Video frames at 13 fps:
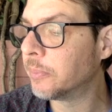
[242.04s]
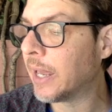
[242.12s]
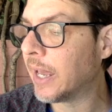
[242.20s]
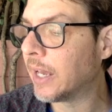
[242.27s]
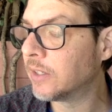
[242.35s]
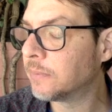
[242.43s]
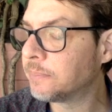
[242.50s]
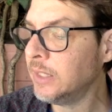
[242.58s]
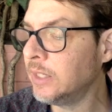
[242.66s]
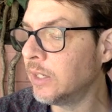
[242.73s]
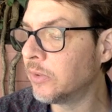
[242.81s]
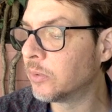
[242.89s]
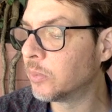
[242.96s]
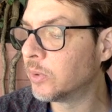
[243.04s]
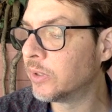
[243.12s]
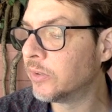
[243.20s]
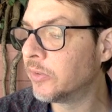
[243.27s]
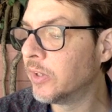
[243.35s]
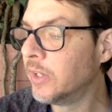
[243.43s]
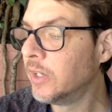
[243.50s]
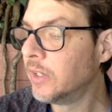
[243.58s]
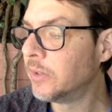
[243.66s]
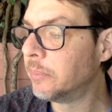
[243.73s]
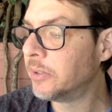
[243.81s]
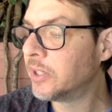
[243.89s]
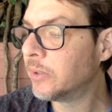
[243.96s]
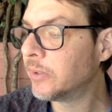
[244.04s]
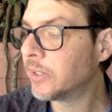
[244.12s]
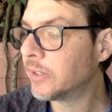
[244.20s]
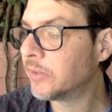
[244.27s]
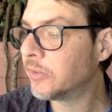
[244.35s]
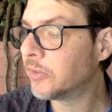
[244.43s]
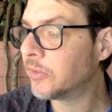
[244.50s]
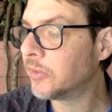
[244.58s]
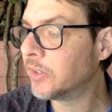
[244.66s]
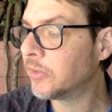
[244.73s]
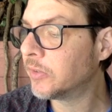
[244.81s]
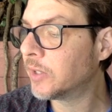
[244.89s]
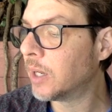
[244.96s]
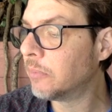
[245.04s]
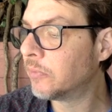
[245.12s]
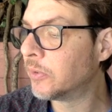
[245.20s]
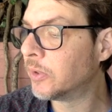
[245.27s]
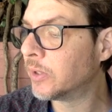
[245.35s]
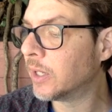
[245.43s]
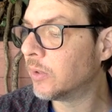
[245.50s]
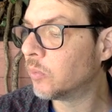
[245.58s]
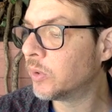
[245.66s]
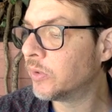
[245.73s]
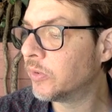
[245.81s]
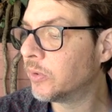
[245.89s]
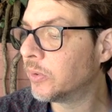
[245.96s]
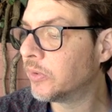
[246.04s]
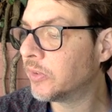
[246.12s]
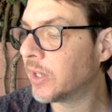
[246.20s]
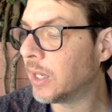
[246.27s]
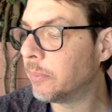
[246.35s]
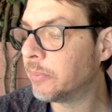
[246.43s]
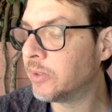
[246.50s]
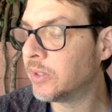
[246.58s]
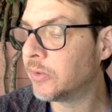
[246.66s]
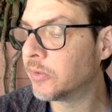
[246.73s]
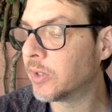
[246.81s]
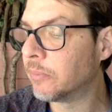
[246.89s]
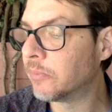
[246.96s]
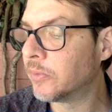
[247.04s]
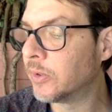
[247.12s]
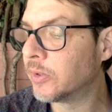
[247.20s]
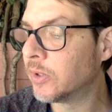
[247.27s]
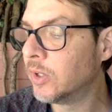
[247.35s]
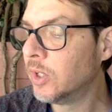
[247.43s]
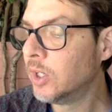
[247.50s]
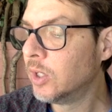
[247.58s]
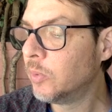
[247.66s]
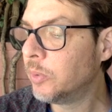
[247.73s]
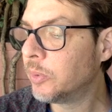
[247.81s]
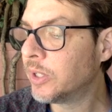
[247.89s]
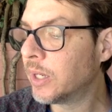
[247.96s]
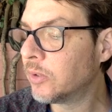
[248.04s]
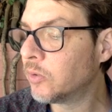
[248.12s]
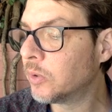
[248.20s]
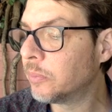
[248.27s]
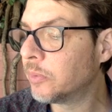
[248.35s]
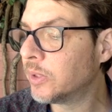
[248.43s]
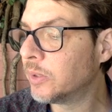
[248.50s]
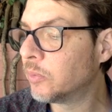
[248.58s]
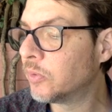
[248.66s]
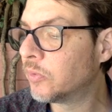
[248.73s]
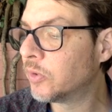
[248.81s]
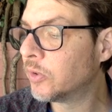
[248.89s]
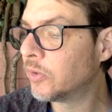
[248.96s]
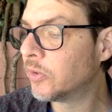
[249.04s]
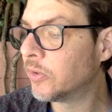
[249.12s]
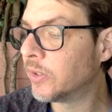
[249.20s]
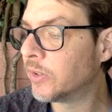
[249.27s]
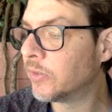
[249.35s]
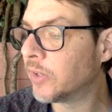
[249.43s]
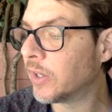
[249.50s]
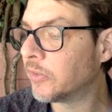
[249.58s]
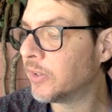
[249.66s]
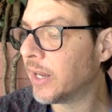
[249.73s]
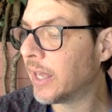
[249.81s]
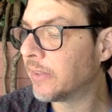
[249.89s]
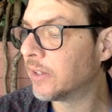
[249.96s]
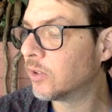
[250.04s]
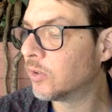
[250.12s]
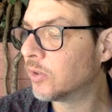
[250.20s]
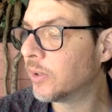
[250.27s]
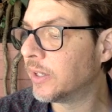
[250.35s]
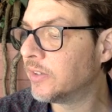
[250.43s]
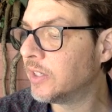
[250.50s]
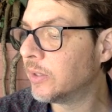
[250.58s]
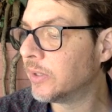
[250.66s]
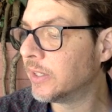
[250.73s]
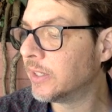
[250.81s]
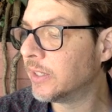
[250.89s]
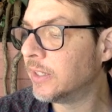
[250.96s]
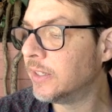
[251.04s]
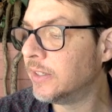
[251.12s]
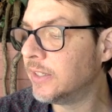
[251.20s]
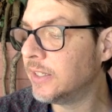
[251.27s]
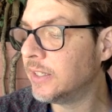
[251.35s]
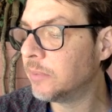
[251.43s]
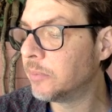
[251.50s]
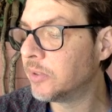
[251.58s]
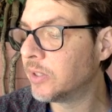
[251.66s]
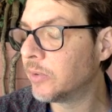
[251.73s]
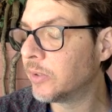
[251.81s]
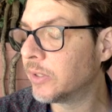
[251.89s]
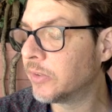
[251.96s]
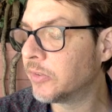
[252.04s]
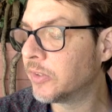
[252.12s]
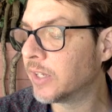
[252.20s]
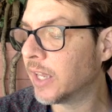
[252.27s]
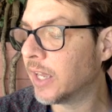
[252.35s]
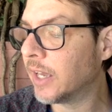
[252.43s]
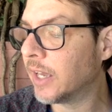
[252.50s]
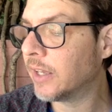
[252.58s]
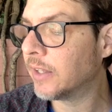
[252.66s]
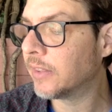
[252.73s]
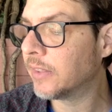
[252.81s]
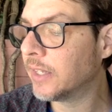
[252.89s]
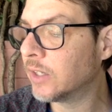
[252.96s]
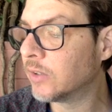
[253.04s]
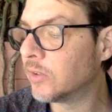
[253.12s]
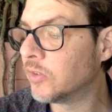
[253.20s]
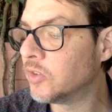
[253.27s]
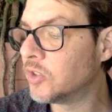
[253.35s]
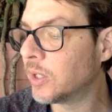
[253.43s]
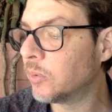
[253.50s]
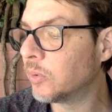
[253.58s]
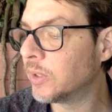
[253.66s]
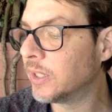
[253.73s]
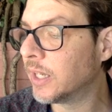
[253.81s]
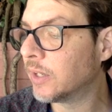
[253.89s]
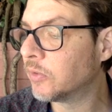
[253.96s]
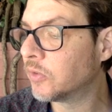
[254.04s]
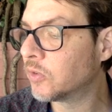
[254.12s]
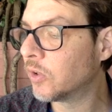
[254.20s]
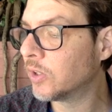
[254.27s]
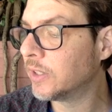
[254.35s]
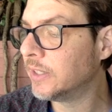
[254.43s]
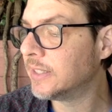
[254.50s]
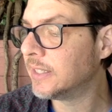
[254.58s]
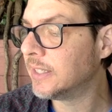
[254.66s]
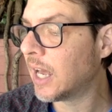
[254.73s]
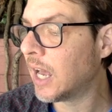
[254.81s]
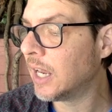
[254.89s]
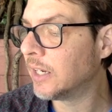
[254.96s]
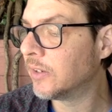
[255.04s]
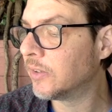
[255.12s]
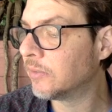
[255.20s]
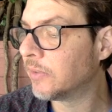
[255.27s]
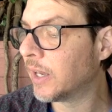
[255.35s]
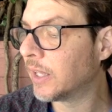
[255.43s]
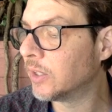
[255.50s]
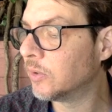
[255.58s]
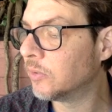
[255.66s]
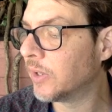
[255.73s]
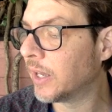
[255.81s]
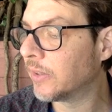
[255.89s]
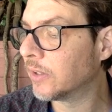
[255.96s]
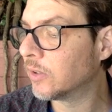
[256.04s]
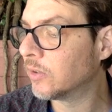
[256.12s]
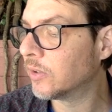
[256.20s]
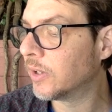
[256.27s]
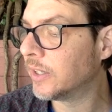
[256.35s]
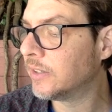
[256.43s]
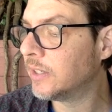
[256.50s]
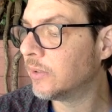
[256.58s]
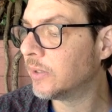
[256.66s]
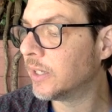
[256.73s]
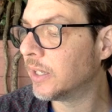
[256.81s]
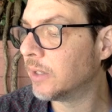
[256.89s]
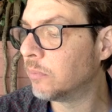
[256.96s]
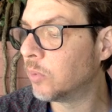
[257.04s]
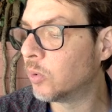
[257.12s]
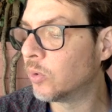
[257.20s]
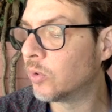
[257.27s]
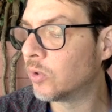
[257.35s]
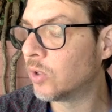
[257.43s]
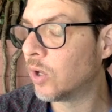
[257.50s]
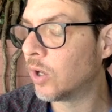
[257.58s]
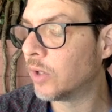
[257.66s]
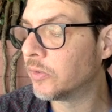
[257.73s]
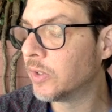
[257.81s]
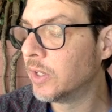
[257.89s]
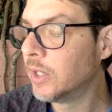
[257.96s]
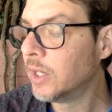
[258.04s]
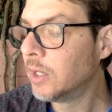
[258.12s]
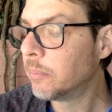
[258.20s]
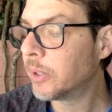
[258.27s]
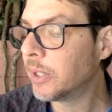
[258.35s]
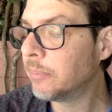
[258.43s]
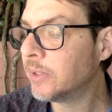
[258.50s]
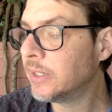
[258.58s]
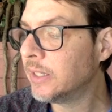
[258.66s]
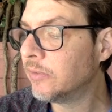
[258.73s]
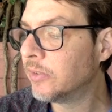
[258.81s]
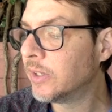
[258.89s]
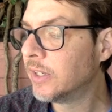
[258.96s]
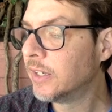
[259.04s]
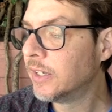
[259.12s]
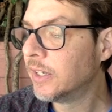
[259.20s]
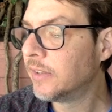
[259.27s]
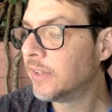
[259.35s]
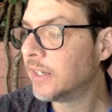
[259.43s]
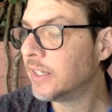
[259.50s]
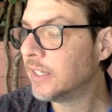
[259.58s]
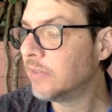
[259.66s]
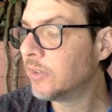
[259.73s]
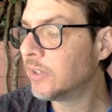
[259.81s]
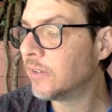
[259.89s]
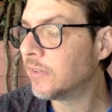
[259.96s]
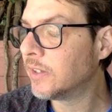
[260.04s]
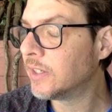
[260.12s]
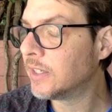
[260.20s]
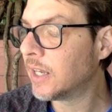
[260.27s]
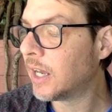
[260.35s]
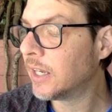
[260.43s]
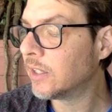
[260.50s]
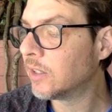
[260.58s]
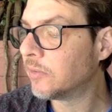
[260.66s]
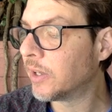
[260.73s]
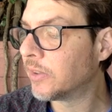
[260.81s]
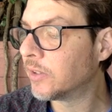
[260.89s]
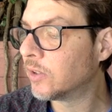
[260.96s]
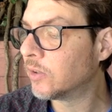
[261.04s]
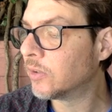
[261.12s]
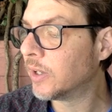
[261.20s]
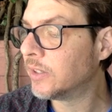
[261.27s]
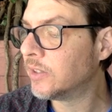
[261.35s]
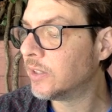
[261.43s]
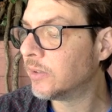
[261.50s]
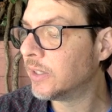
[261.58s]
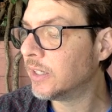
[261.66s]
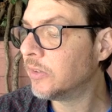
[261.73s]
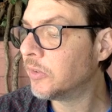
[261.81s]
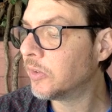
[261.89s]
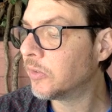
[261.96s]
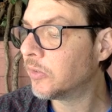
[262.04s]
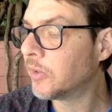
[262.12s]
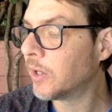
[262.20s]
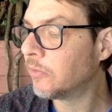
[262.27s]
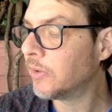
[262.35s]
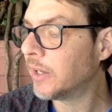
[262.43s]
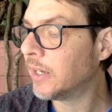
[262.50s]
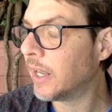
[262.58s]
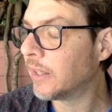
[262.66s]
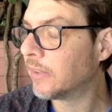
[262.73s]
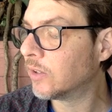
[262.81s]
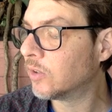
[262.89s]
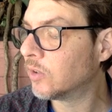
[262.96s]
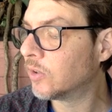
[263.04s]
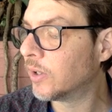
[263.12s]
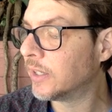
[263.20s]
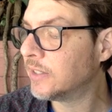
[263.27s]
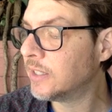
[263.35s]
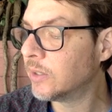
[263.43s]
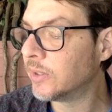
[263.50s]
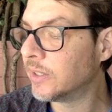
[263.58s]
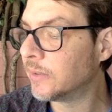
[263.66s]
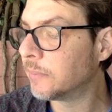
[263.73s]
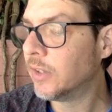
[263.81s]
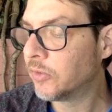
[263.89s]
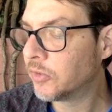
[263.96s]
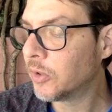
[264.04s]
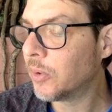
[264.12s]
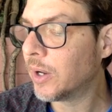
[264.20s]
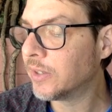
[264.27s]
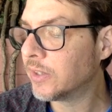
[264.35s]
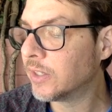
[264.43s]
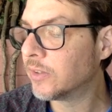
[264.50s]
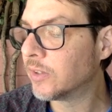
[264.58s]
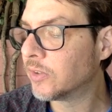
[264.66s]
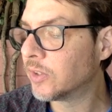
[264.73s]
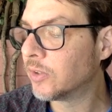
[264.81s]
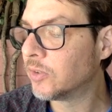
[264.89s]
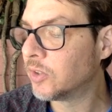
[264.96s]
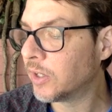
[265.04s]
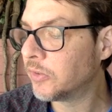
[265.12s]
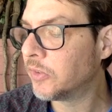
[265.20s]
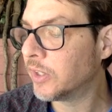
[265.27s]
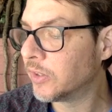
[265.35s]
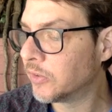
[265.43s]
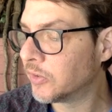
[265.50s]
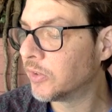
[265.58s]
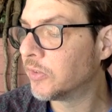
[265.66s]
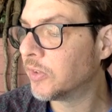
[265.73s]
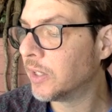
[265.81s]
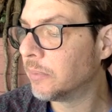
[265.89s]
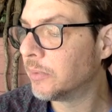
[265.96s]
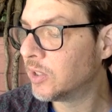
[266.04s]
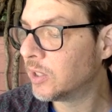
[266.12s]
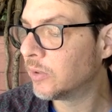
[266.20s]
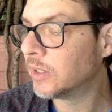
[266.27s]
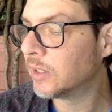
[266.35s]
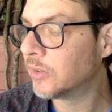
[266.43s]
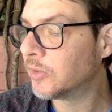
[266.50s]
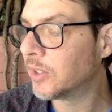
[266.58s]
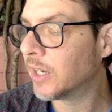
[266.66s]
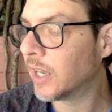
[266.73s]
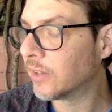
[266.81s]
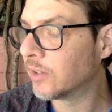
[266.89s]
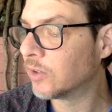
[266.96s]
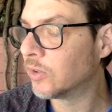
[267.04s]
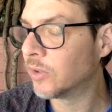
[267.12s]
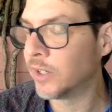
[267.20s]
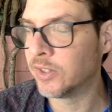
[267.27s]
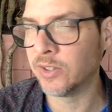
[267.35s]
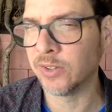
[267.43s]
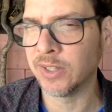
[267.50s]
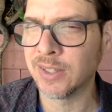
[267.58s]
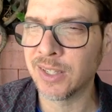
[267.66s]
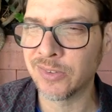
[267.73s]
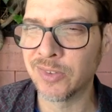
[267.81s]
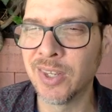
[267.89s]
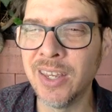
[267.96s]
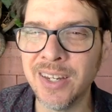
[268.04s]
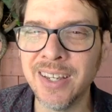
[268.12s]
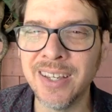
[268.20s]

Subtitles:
bad. In other words, the materialist seeks comfort and wants to escape discomfort. We would not normally refer to this as an ethical criterion, and indeed, materialistic thinkers generally have strongly denied the value of ethical criteria and moral laws. But I believe that even the denial of ethical criteria is itself an ethical criterion. And so I think that there does exist a materialistic ethical criterion. That's